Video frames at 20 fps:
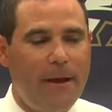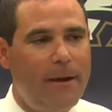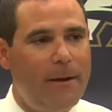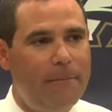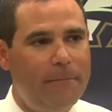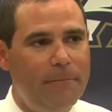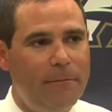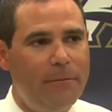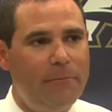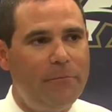
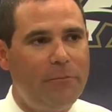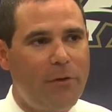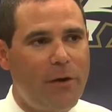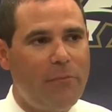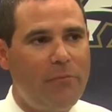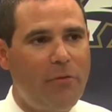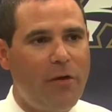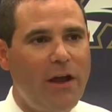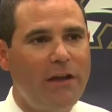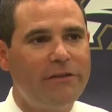But
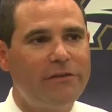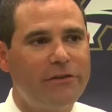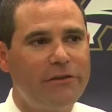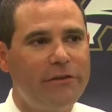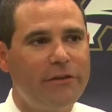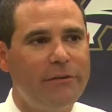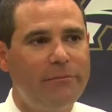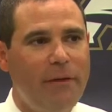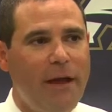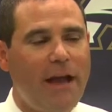Bray
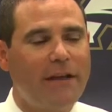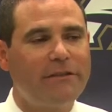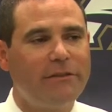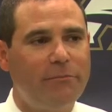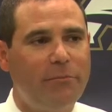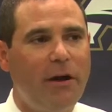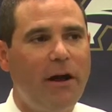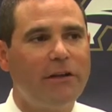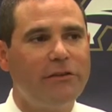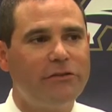certainly packs a
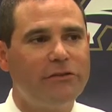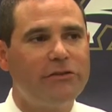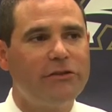punch.